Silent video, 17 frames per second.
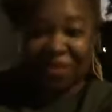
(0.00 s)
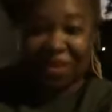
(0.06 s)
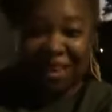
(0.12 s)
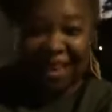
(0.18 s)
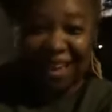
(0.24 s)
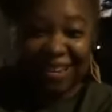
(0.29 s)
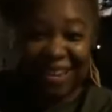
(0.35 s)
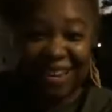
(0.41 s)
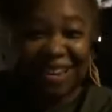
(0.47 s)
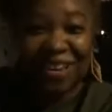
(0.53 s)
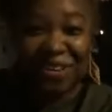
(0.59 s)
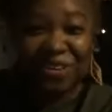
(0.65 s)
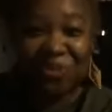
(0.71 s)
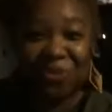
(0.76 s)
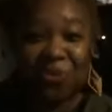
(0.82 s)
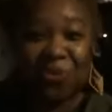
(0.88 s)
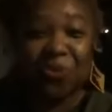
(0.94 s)
and
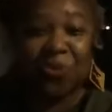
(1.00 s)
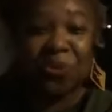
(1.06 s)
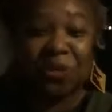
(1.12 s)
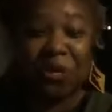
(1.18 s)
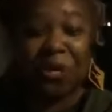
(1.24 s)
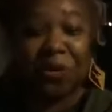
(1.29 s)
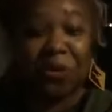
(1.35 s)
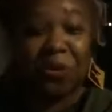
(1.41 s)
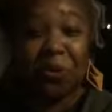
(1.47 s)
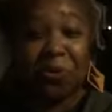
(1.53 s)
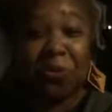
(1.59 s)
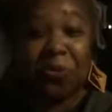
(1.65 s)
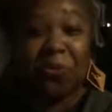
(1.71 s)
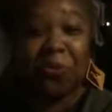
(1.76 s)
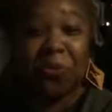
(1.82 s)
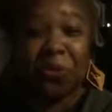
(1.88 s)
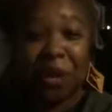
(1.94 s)
he's going to go
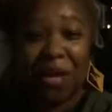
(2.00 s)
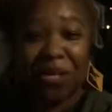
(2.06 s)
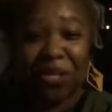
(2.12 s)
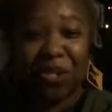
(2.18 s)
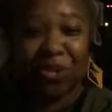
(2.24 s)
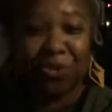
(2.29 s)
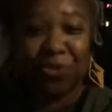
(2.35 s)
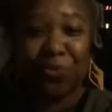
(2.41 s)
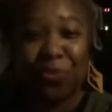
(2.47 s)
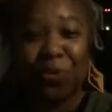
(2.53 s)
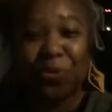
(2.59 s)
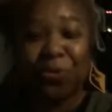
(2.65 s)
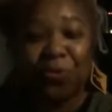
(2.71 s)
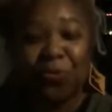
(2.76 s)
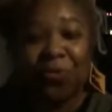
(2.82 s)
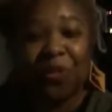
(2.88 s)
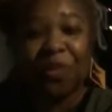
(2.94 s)
and shoot pool
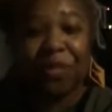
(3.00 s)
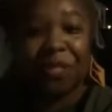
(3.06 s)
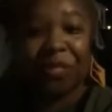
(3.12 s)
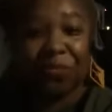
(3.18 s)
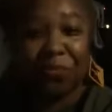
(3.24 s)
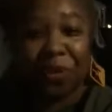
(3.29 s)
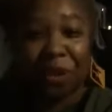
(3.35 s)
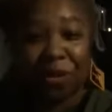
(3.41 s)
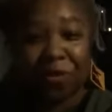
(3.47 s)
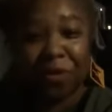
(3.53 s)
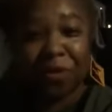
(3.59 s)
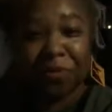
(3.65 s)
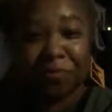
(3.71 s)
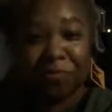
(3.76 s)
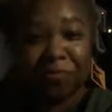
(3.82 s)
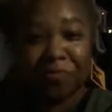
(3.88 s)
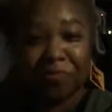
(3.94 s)
with his brother.
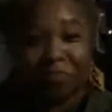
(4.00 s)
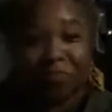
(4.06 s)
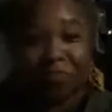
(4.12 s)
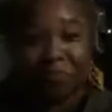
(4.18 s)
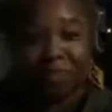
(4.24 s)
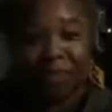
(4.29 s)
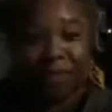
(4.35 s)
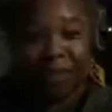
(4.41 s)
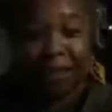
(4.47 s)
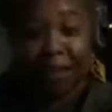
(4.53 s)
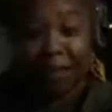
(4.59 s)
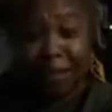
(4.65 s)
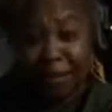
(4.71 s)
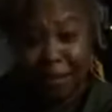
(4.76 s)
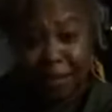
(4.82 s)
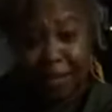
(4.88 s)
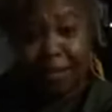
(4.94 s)
He
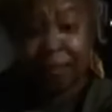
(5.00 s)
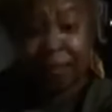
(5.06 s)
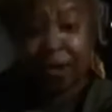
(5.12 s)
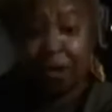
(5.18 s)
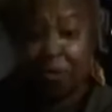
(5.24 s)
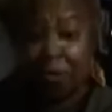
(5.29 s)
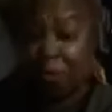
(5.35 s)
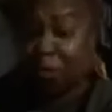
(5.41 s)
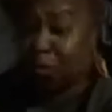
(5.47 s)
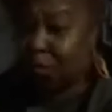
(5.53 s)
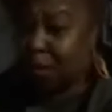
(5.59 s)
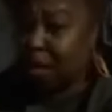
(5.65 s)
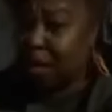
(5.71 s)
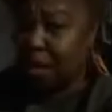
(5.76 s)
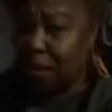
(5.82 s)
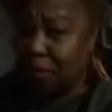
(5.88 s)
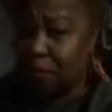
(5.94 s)
does it almost
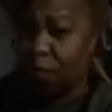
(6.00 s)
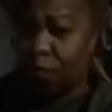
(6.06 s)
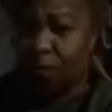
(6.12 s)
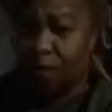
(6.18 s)
every